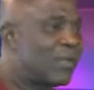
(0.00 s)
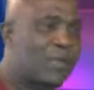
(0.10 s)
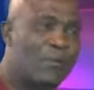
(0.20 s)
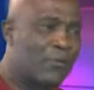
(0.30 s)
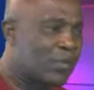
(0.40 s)

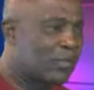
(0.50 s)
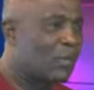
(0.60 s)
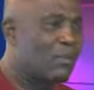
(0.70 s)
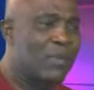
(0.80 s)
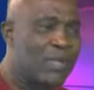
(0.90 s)
of course,
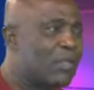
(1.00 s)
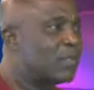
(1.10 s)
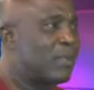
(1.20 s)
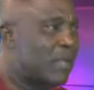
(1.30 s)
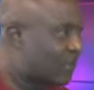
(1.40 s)
military is
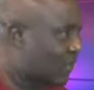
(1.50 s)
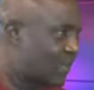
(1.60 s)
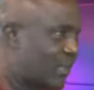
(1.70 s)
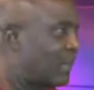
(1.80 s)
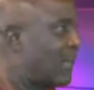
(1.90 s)
military.
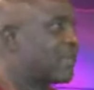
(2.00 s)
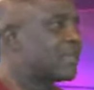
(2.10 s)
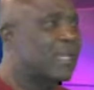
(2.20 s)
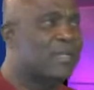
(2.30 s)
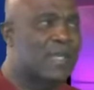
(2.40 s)
The man
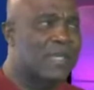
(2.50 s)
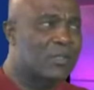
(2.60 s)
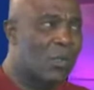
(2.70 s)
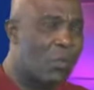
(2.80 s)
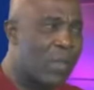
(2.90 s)
stays there
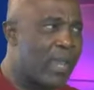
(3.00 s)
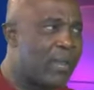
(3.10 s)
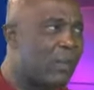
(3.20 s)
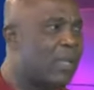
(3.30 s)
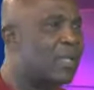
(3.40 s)
somewhere
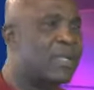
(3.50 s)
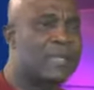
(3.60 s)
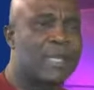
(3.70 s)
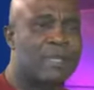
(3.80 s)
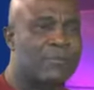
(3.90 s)
where he is
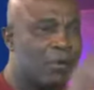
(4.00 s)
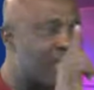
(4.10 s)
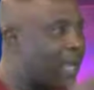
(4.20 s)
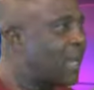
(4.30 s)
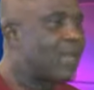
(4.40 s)
and give
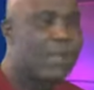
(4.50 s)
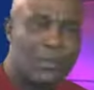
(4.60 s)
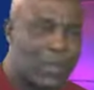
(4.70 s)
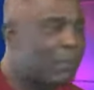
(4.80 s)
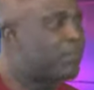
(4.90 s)
order,
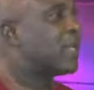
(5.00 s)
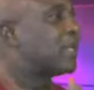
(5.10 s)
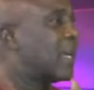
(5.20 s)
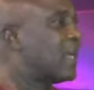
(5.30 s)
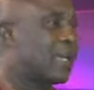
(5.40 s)
you are
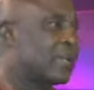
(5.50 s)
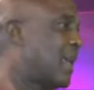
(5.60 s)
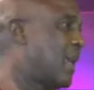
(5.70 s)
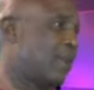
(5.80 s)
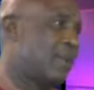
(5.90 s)
picked, and that's
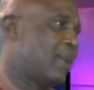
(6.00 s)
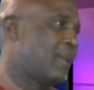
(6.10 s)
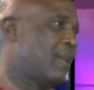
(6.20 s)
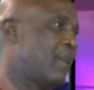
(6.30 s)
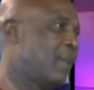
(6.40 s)
the end.
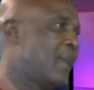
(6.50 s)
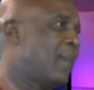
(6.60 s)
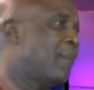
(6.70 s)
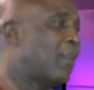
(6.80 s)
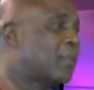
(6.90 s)

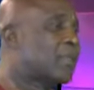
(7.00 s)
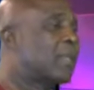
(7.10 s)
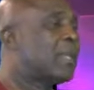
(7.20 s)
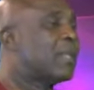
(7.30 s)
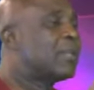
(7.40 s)
But
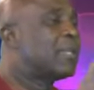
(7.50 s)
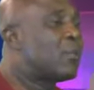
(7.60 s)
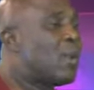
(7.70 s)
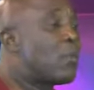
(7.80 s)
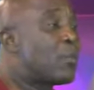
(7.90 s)
the
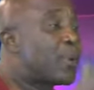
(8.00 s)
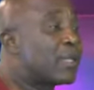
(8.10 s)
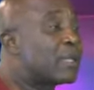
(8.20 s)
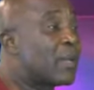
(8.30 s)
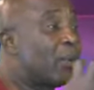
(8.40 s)
way we
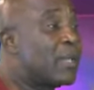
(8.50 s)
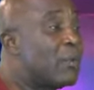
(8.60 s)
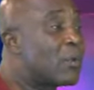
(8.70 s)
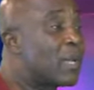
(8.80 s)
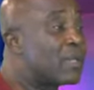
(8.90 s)
practice our
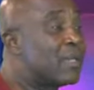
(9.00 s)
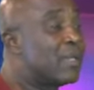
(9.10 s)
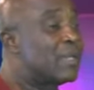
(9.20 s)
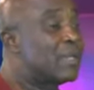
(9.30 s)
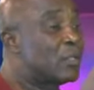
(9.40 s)
democracy
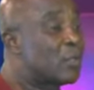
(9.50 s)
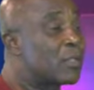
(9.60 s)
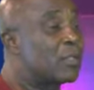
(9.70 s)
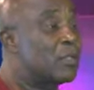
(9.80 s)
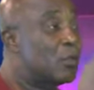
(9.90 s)
is
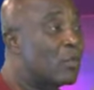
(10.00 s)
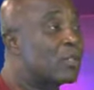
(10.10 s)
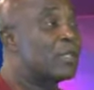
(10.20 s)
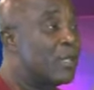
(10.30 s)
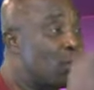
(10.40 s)
just not
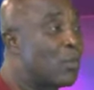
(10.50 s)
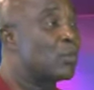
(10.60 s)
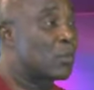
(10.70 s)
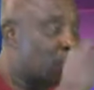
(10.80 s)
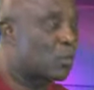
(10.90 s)
the way we're
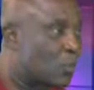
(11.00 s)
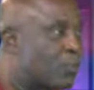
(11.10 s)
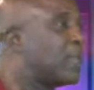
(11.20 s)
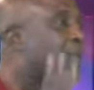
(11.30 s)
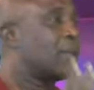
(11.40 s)
supposed to
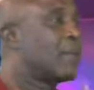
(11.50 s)
be.